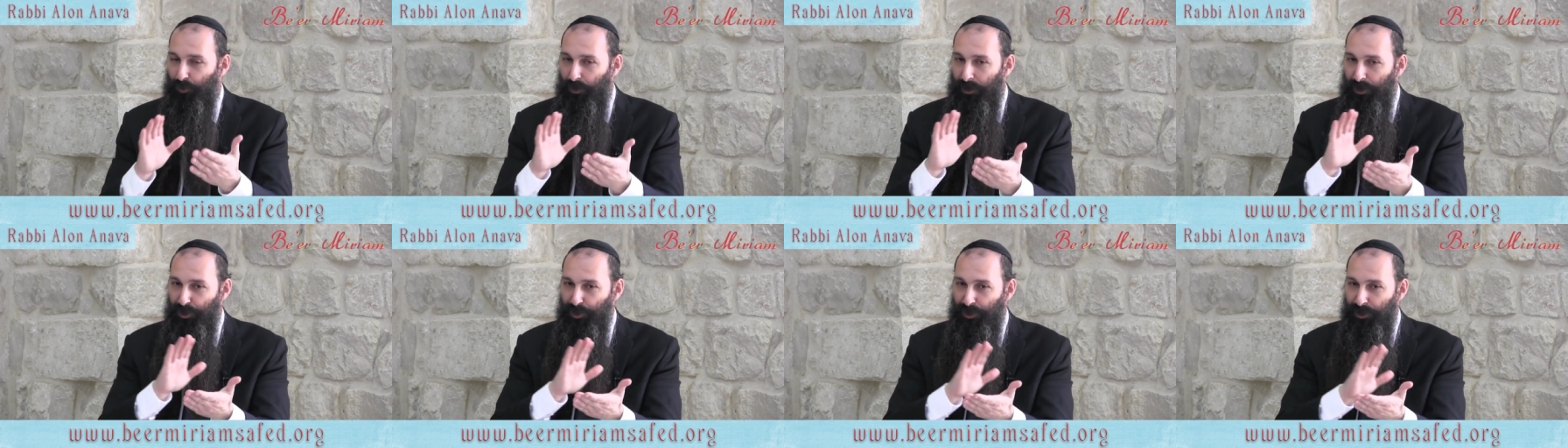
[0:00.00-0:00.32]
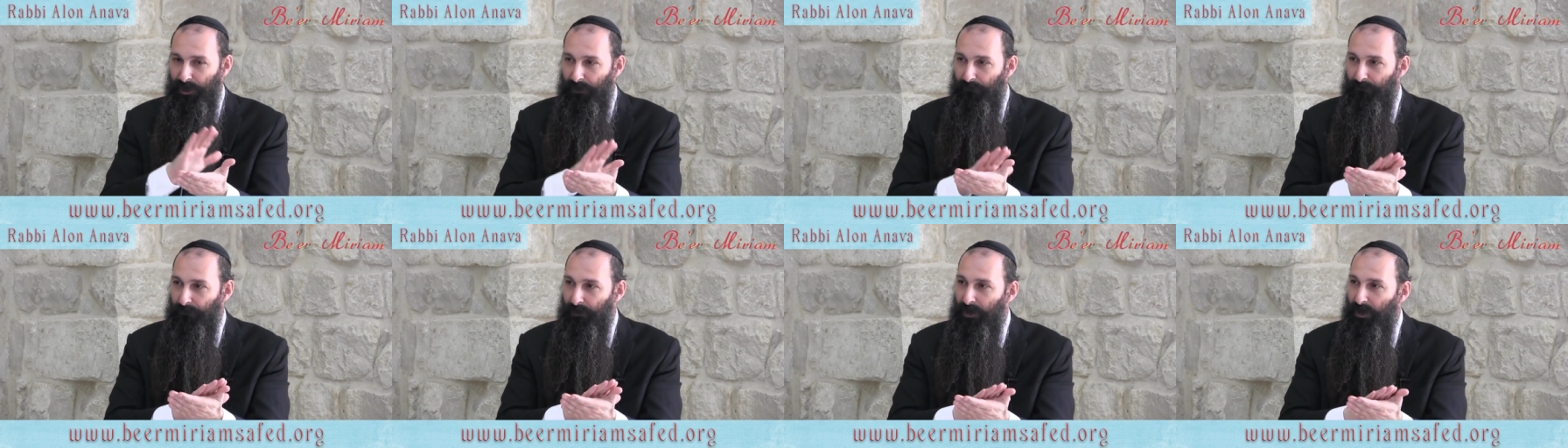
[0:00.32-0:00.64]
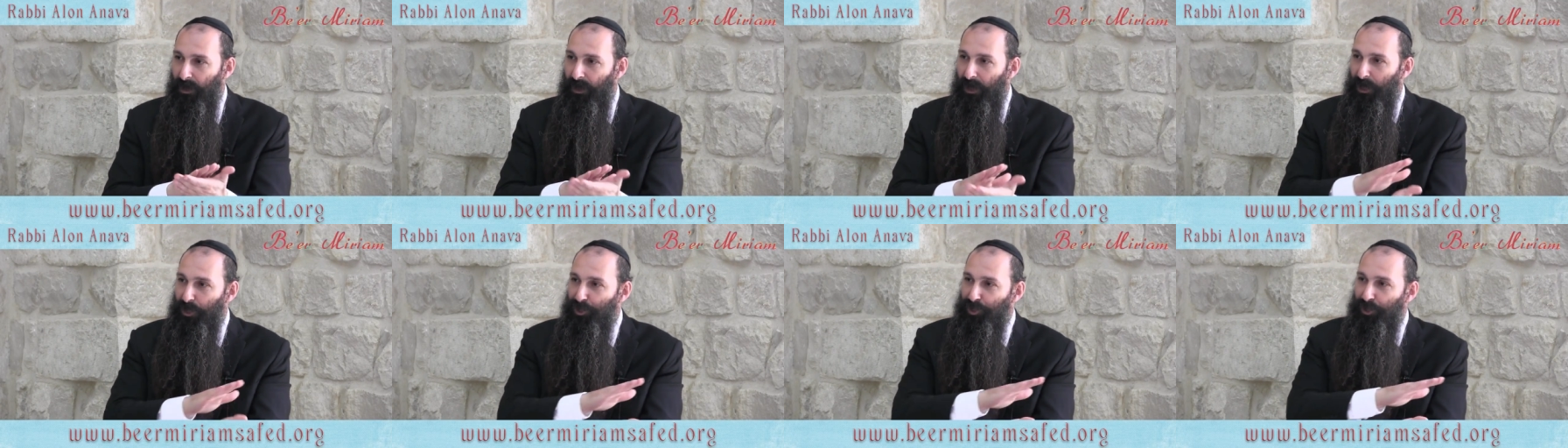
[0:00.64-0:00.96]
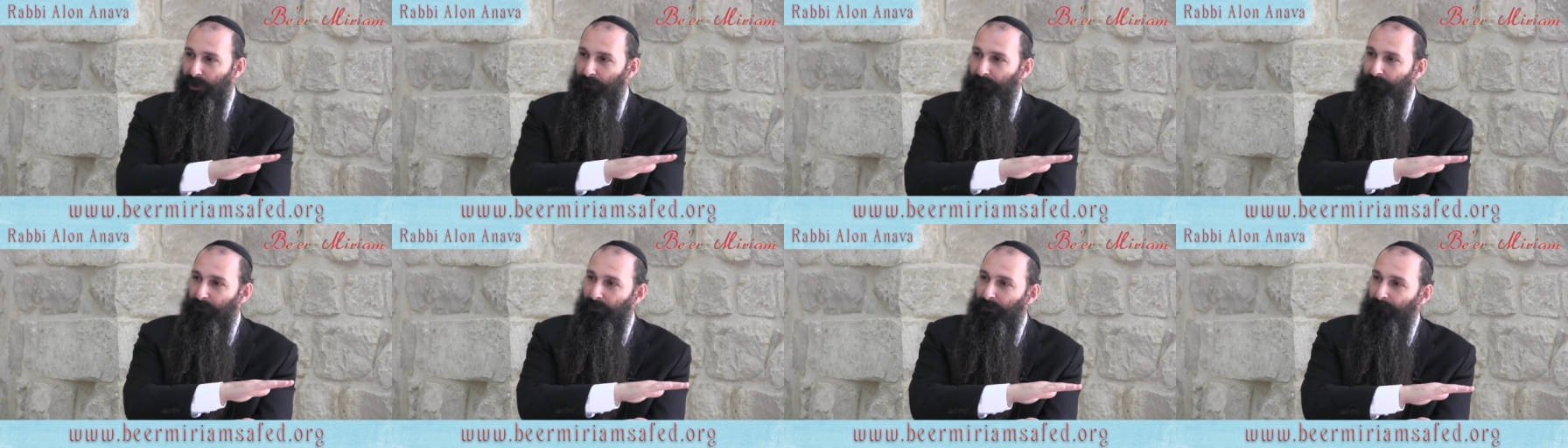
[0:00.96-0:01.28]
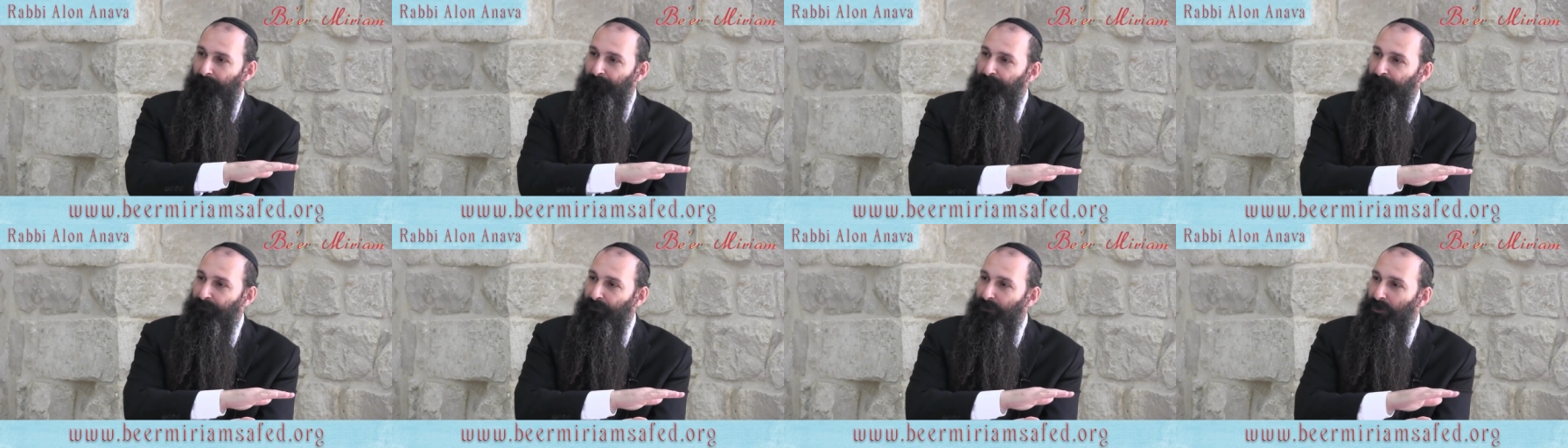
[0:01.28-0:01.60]
what Hashem,
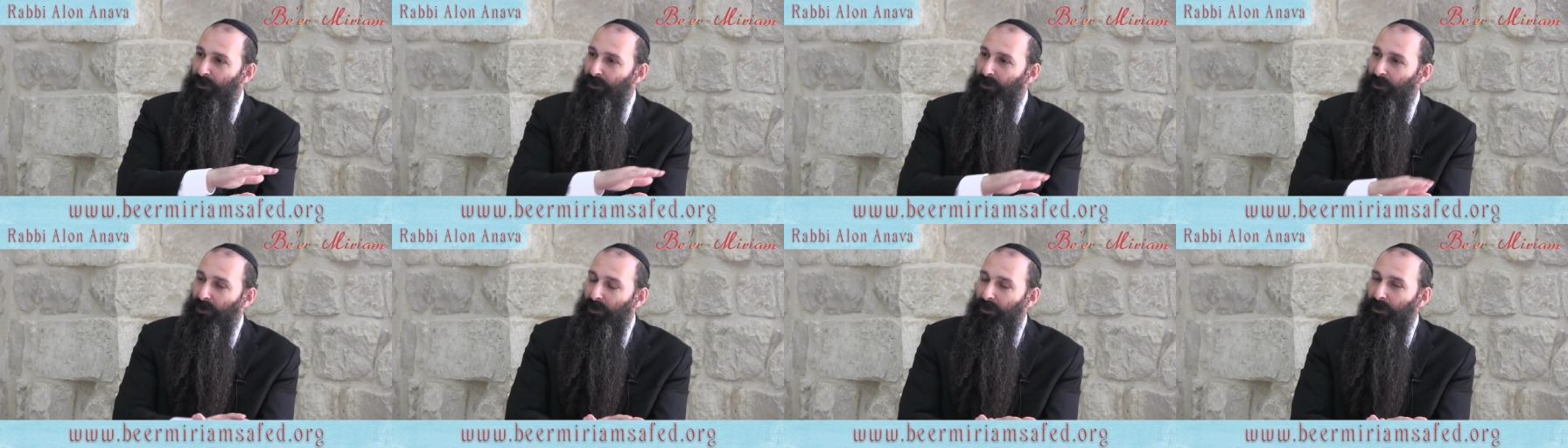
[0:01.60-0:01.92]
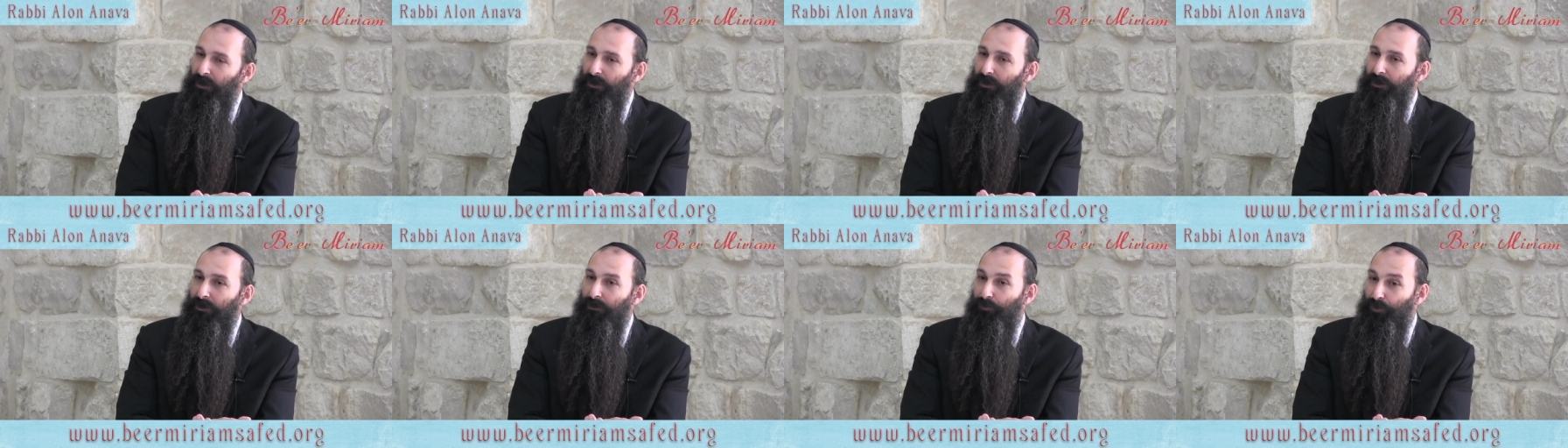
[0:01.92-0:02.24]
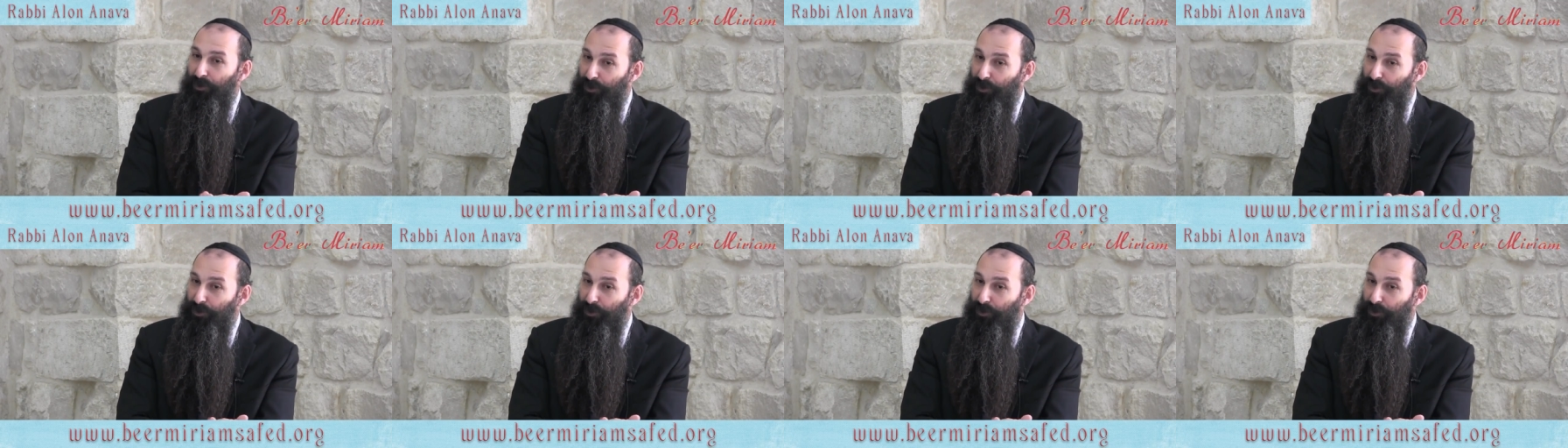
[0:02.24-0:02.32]
Hashem,